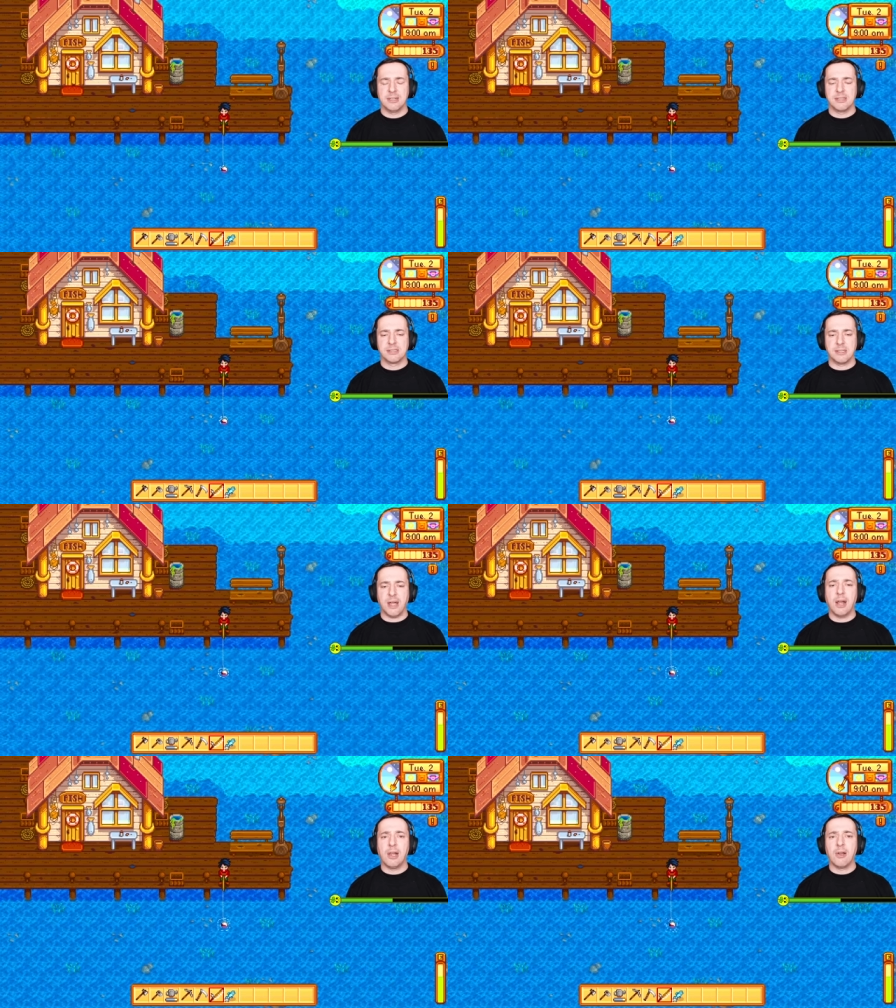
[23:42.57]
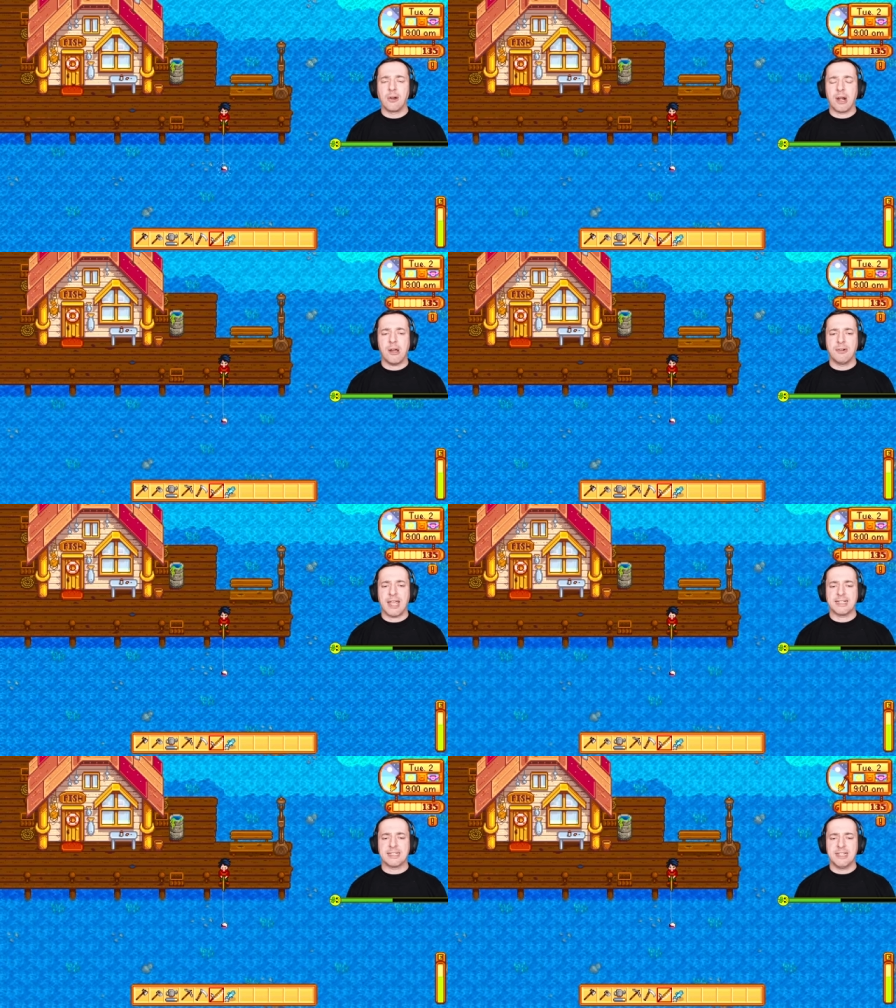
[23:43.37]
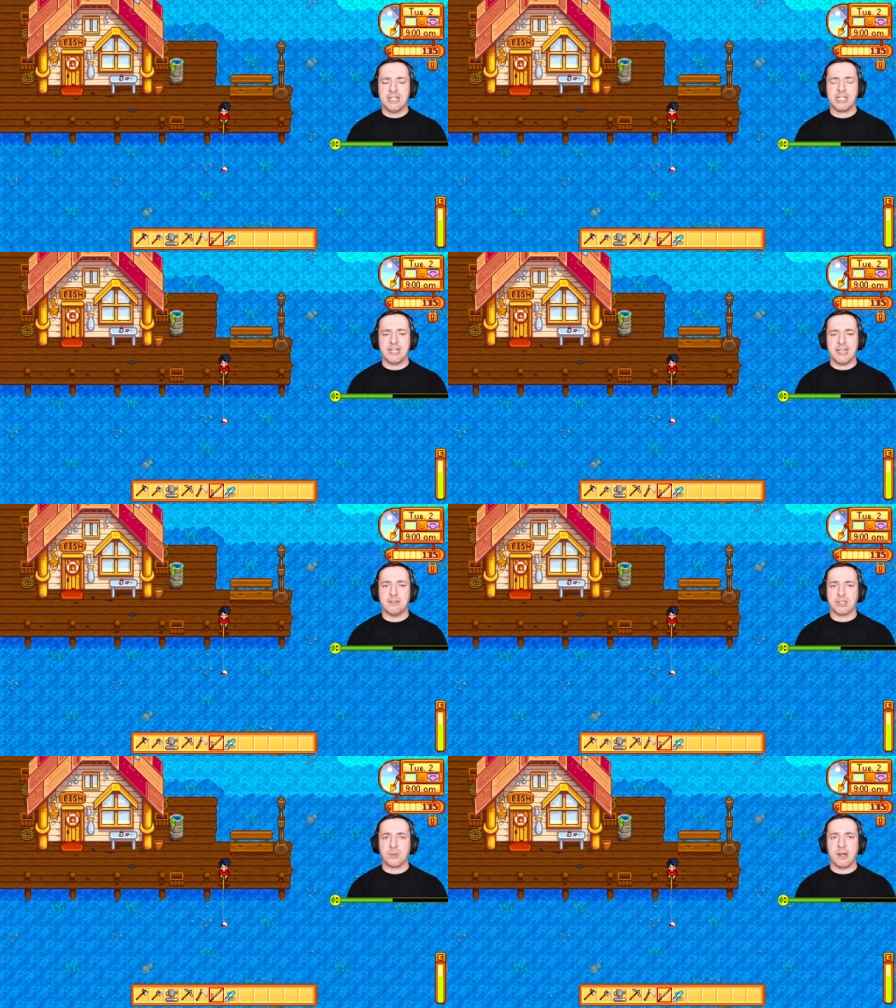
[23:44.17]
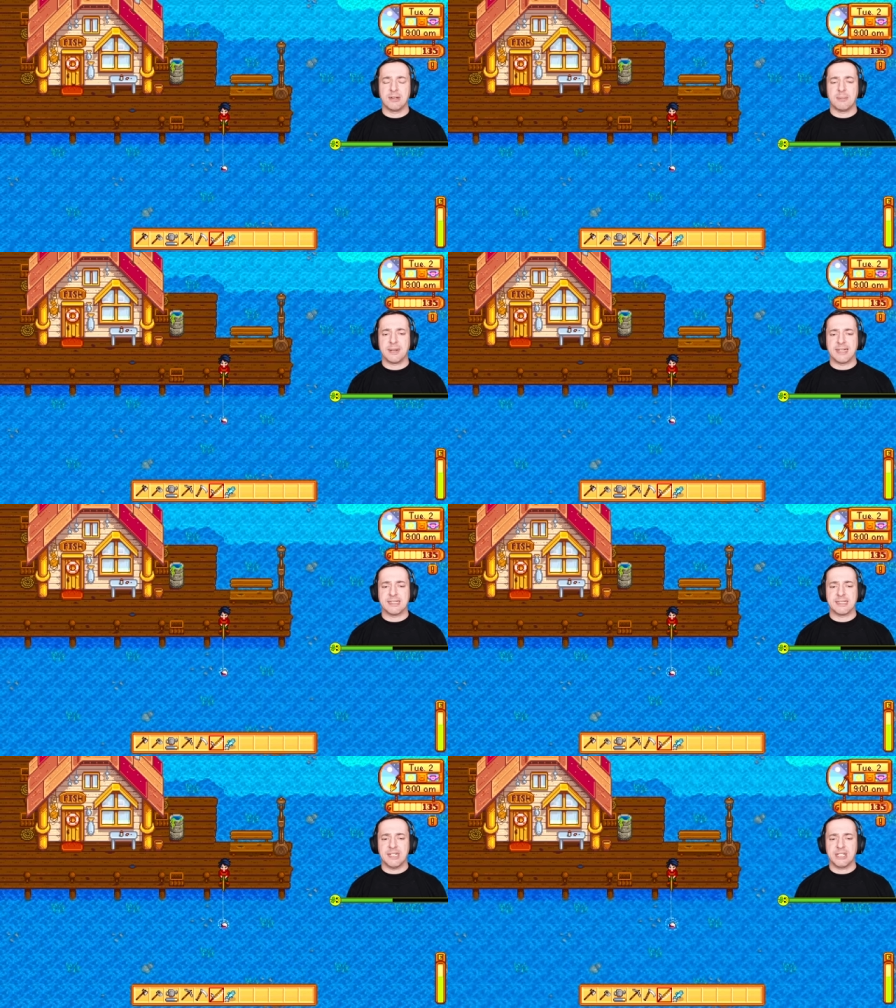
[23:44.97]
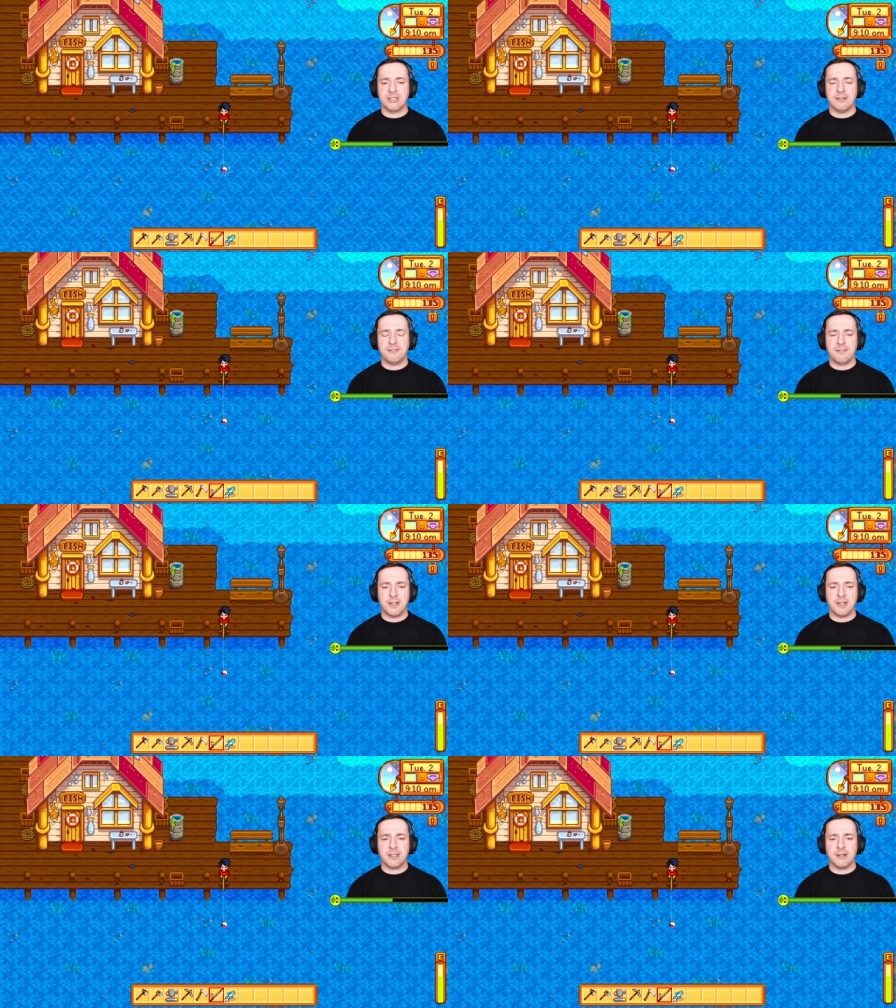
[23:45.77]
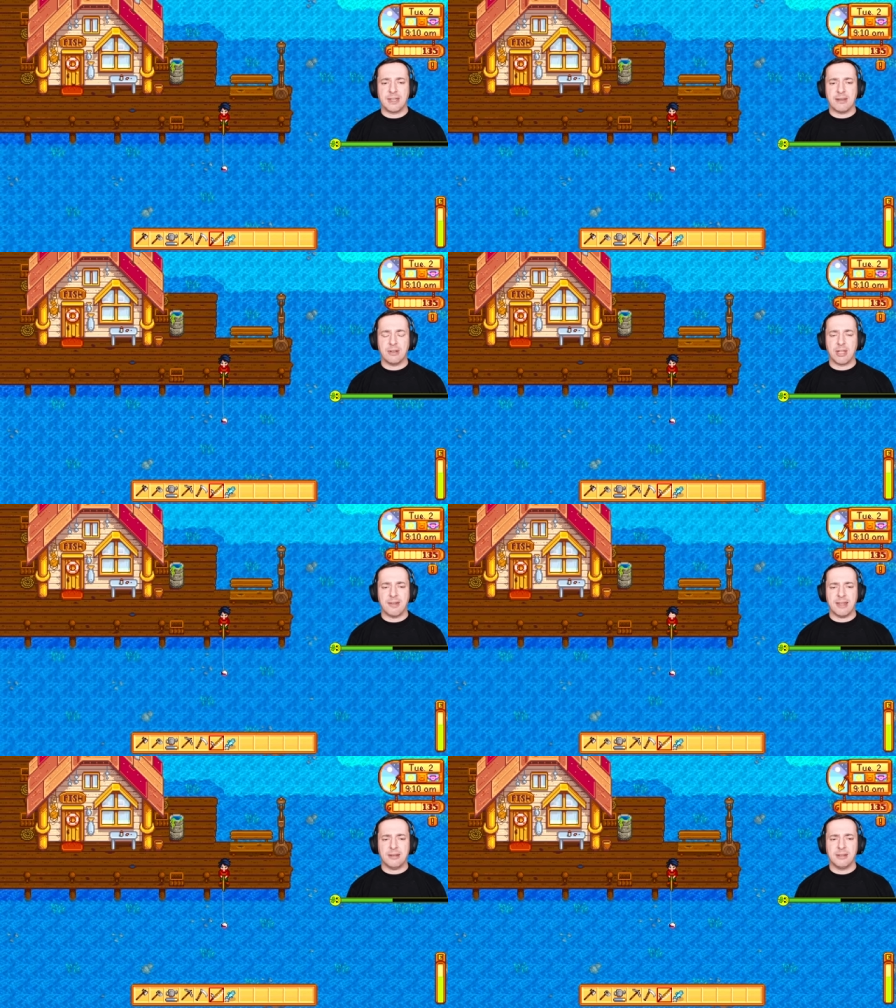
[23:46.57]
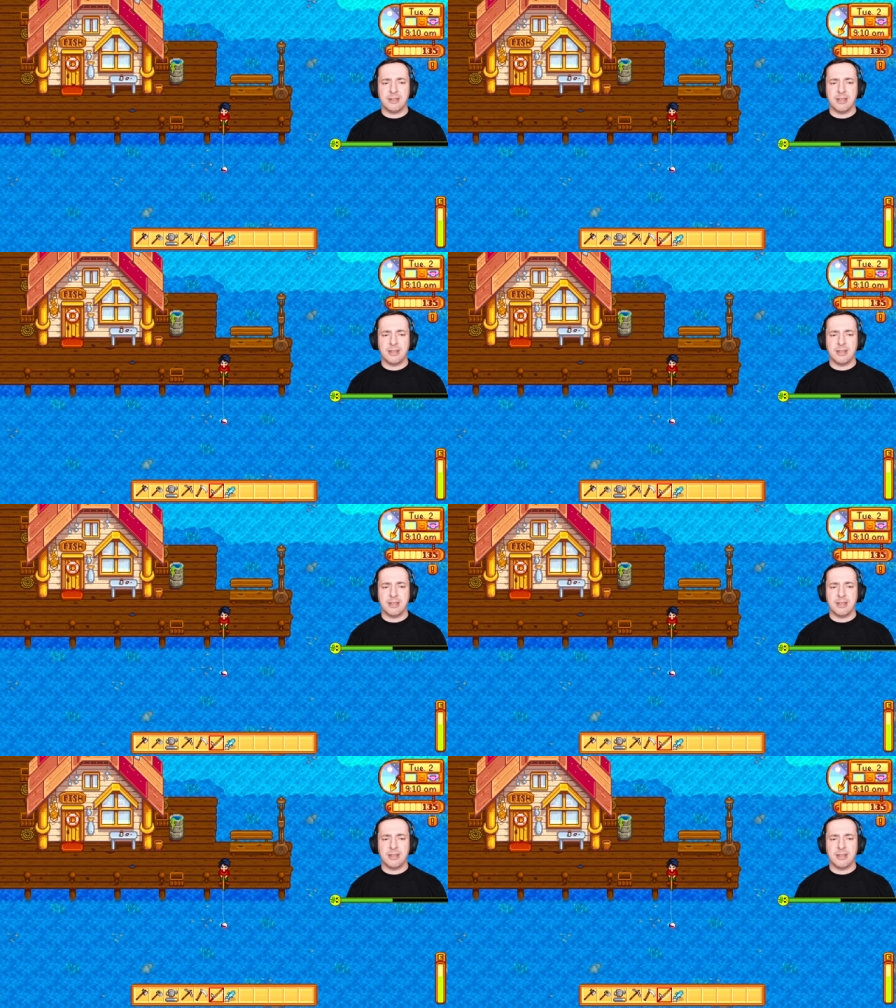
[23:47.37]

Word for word: So the longer I hold X initially, or square on the PlayStation, the further that will go out.